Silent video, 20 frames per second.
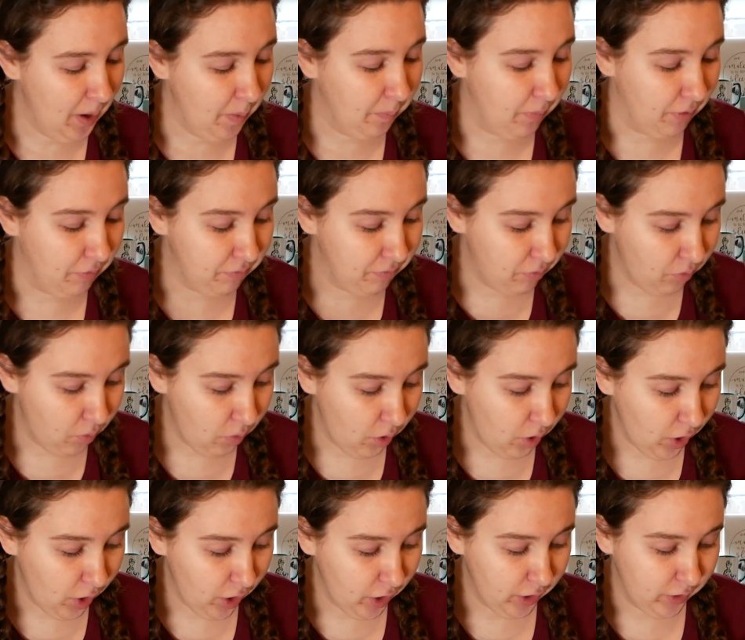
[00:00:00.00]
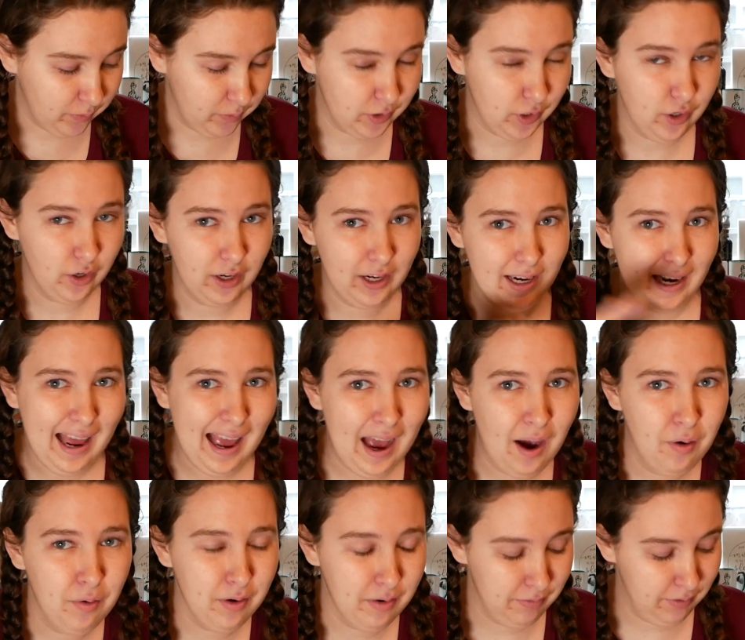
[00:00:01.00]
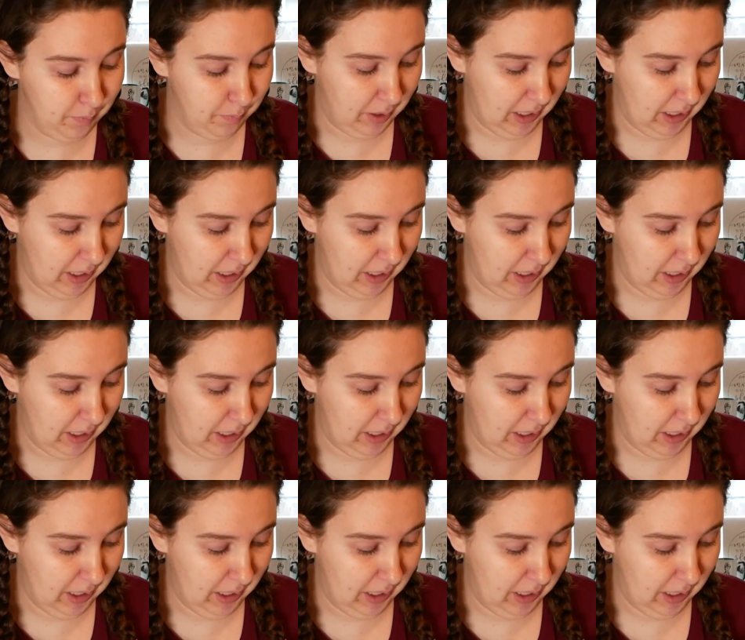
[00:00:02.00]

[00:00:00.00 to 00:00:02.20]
before you turn it out of the